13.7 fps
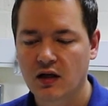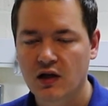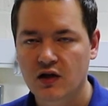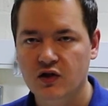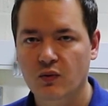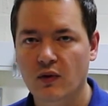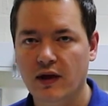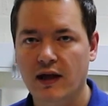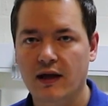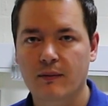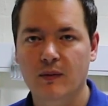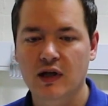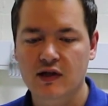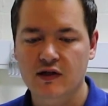So what that
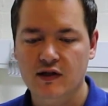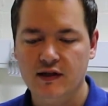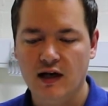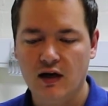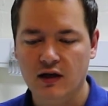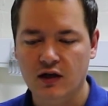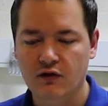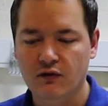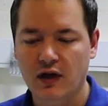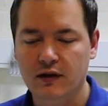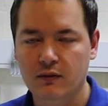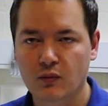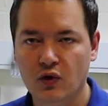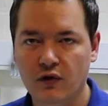means is that I can
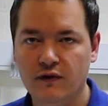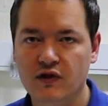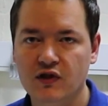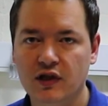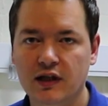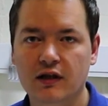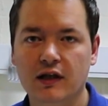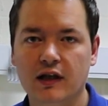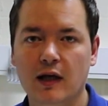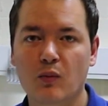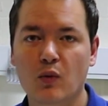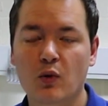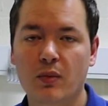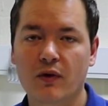run more efficiently, I'm going to get
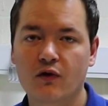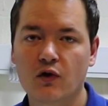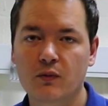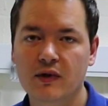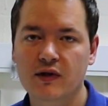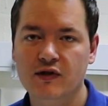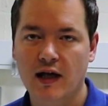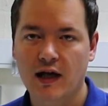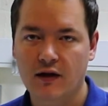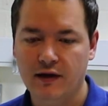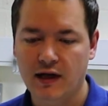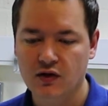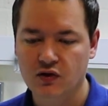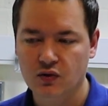more performance out of the
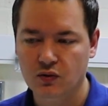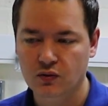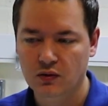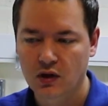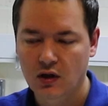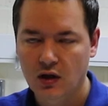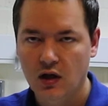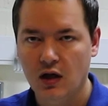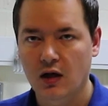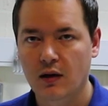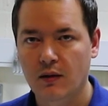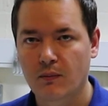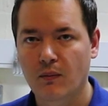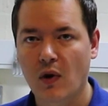actual
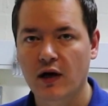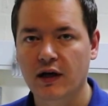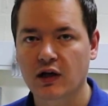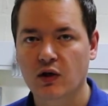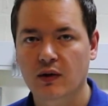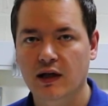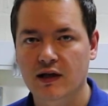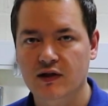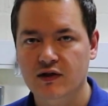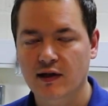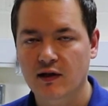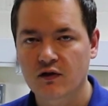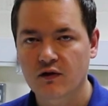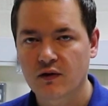uh, miner unit
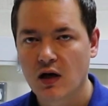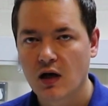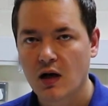itself,